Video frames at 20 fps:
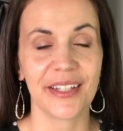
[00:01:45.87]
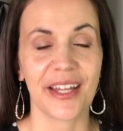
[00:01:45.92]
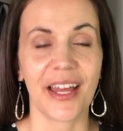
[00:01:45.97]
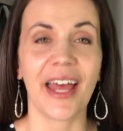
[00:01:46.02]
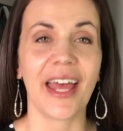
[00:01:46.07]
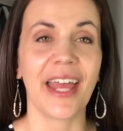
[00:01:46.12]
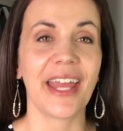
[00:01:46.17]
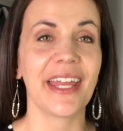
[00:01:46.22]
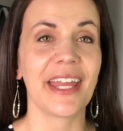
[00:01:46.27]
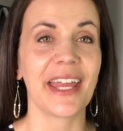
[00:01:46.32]

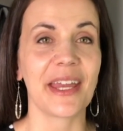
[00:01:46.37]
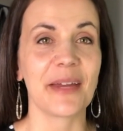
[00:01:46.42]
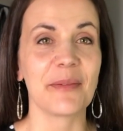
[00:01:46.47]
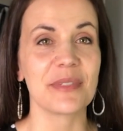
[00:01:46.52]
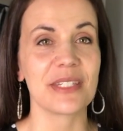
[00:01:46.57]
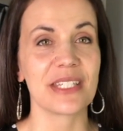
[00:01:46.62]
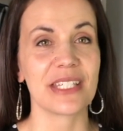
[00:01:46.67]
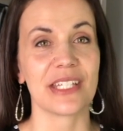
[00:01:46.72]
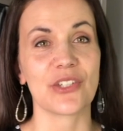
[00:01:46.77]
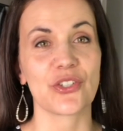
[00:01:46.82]
I am
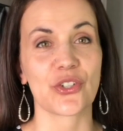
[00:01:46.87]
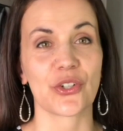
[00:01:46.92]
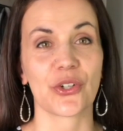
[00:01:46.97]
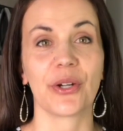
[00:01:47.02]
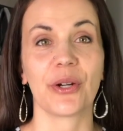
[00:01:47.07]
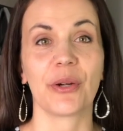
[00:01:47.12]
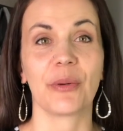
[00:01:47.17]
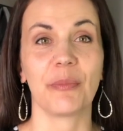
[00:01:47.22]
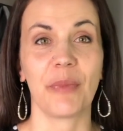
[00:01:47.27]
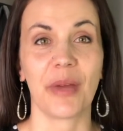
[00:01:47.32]

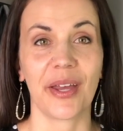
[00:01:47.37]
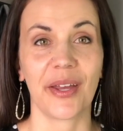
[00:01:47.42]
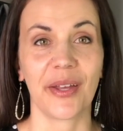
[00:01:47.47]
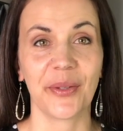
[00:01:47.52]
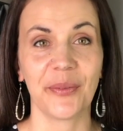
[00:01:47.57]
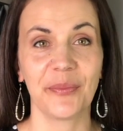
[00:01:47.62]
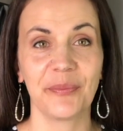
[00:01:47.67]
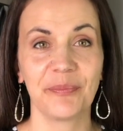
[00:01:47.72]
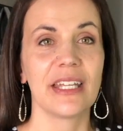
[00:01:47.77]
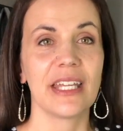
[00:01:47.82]
teacher Mel.
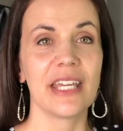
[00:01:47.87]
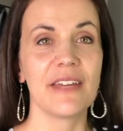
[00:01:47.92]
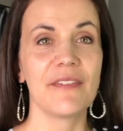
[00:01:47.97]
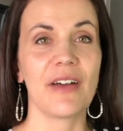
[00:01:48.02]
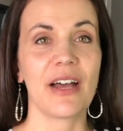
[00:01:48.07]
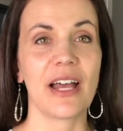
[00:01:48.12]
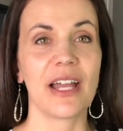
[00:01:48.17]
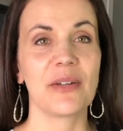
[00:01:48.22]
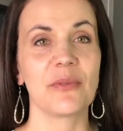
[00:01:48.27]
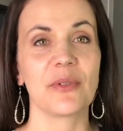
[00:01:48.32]
If
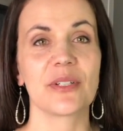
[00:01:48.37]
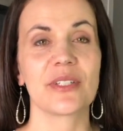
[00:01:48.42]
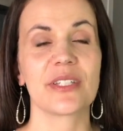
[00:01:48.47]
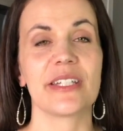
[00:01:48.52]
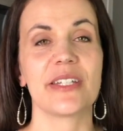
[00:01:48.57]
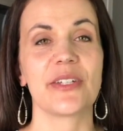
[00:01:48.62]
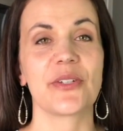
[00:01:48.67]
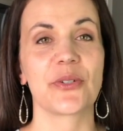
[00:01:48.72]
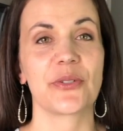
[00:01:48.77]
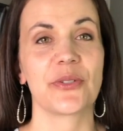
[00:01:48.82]
I were to
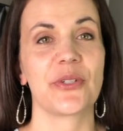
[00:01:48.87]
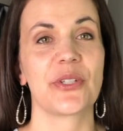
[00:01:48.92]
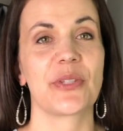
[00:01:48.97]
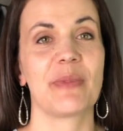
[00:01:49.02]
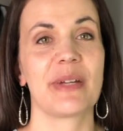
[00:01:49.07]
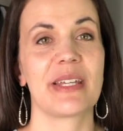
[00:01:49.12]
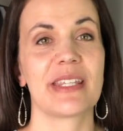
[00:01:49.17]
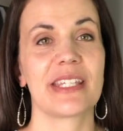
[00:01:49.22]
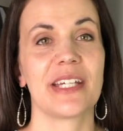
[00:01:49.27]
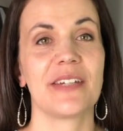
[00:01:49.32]
introduce
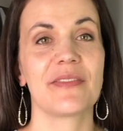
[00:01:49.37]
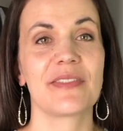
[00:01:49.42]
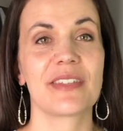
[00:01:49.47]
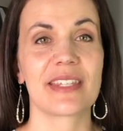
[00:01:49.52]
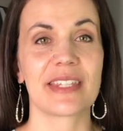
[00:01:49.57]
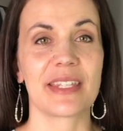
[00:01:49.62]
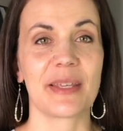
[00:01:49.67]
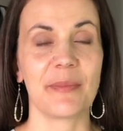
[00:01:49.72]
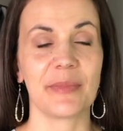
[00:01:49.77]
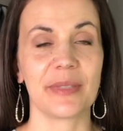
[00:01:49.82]
myself to
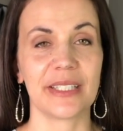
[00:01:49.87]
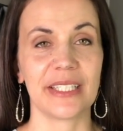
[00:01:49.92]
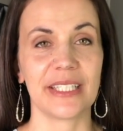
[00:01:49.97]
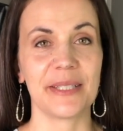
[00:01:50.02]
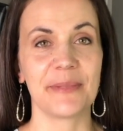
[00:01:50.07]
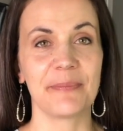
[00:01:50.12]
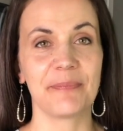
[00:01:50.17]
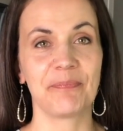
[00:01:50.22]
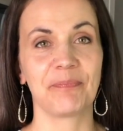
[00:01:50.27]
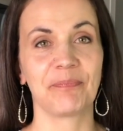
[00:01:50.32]

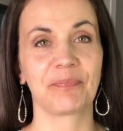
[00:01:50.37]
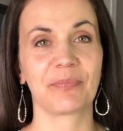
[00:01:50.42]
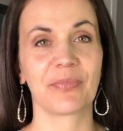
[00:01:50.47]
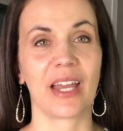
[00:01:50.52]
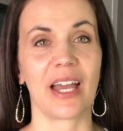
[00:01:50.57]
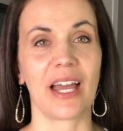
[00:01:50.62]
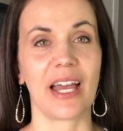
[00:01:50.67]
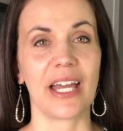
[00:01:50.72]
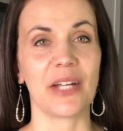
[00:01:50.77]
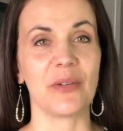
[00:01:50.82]
somebody,
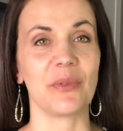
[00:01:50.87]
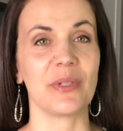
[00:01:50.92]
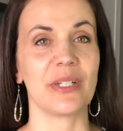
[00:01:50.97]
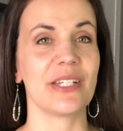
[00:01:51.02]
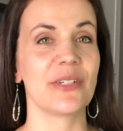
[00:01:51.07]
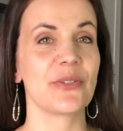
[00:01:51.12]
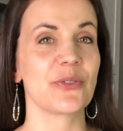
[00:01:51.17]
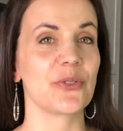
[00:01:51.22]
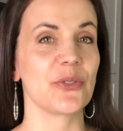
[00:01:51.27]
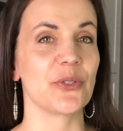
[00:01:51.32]
I would
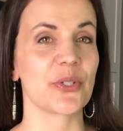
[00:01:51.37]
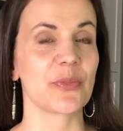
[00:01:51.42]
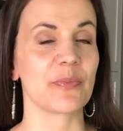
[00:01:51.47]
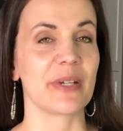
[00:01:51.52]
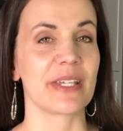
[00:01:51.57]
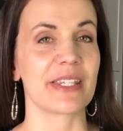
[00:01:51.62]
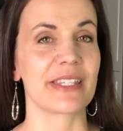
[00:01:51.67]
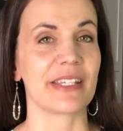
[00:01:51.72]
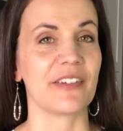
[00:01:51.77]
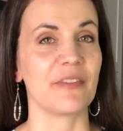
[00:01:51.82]
introduce
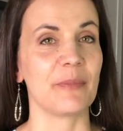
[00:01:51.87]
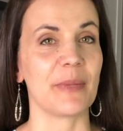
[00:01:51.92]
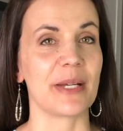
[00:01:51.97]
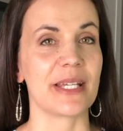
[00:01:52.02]
myself by